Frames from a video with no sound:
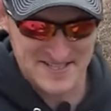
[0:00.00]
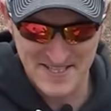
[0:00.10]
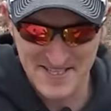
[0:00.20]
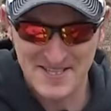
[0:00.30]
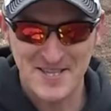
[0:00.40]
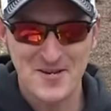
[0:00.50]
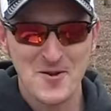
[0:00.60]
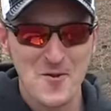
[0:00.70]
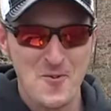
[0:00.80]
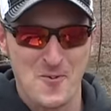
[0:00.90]
this is the
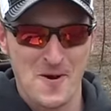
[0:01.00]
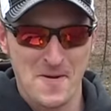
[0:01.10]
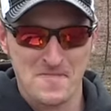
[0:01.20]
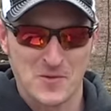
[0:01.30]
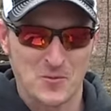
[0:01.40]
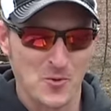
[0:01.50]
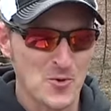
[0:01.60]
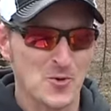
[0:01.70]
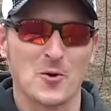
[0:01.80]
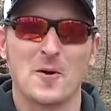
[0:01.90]
new
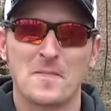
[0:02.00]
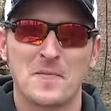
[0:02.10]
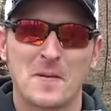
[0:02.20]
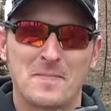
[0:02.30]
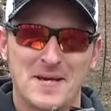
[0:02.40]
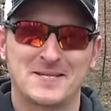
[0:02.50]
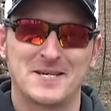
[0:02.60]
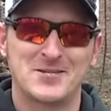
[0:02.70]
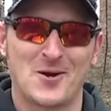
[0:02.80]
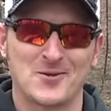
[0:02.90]
Ruger
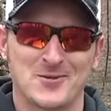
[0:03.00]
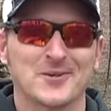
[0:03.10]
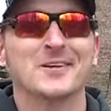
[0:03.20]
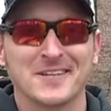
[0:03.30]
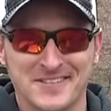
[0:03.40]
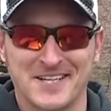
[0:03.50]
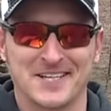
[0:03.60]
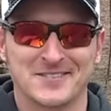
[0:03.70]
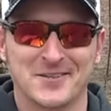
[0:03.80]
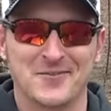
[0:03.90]
PC Charger. Let's get
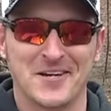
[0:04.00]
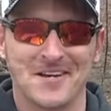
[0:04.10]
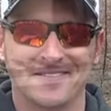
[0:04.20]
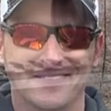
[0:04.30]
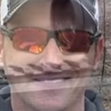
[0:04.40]
into the video.